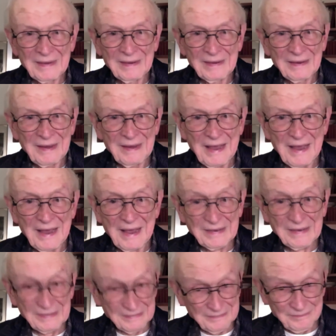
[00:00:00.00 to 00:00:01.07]
And
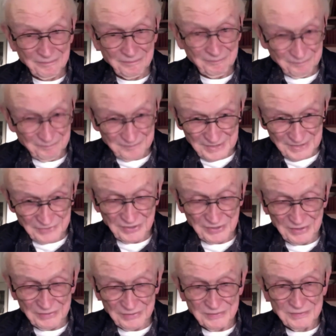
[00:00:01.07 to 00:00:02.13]
he
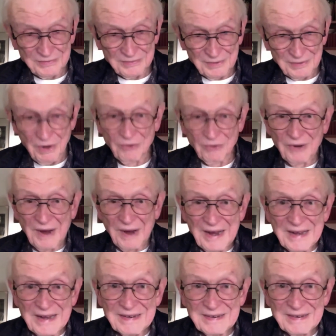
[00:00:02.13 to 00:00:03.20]
said, "All
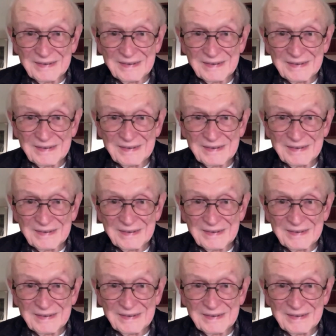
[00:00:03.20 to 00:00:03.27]
right."